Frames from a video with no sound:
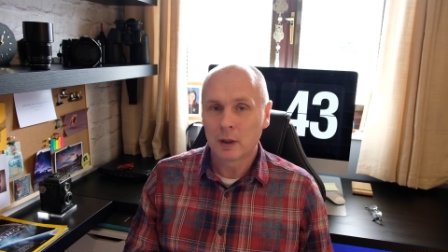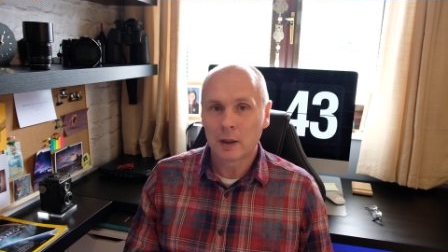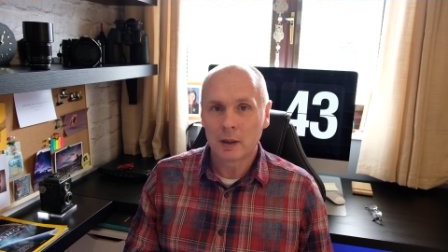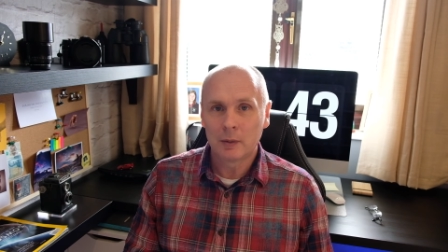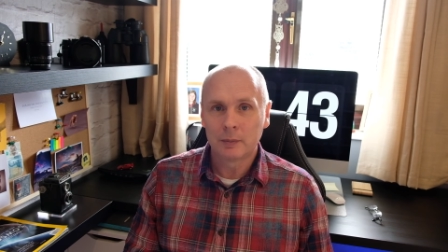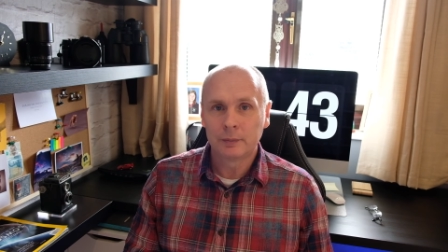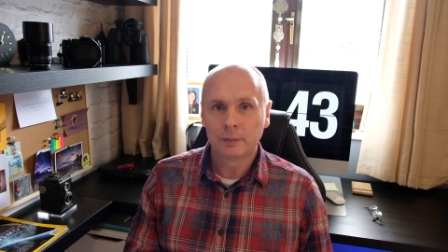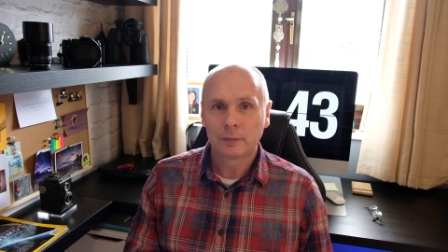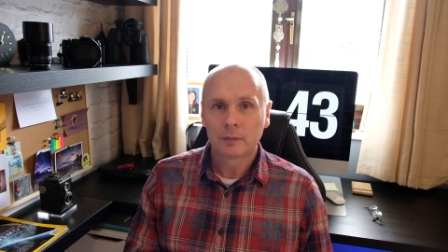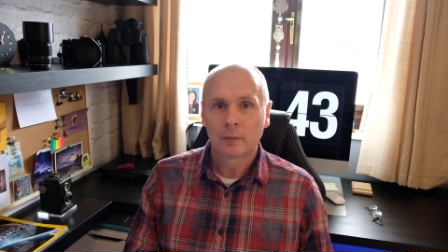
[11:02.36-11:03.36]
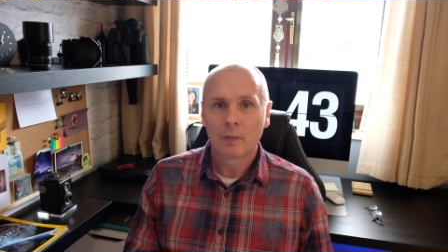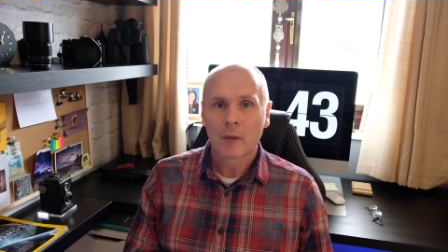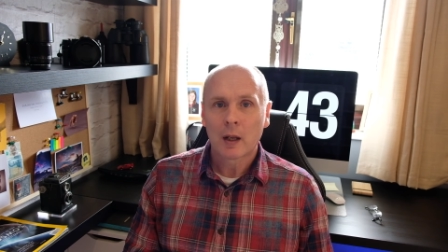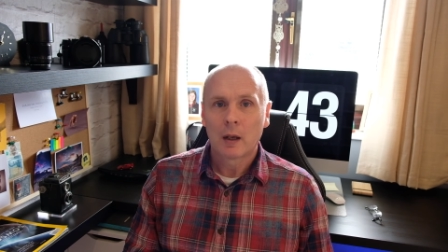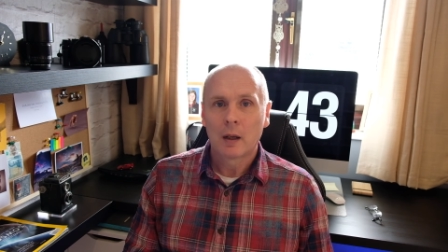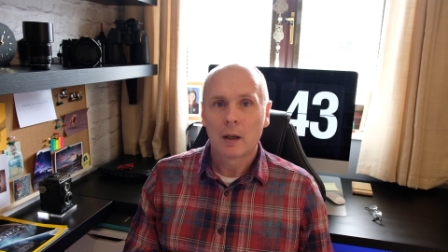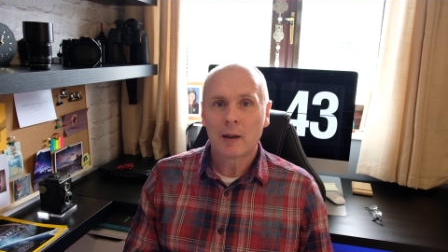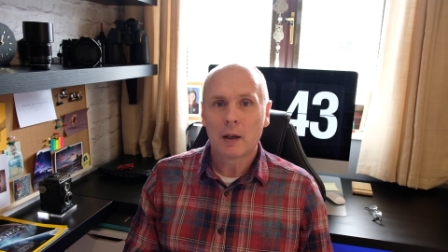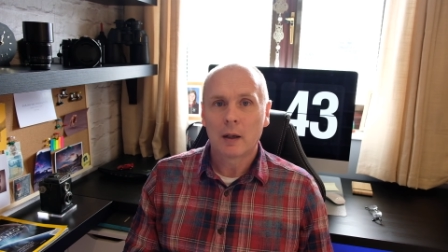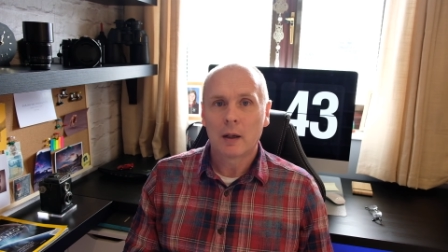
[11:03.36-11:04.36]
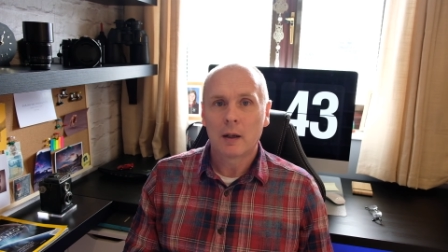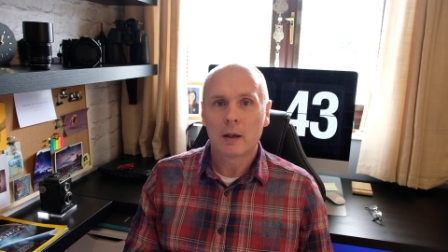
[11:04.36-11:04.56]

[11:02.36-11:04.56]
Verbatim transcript: Um, uh,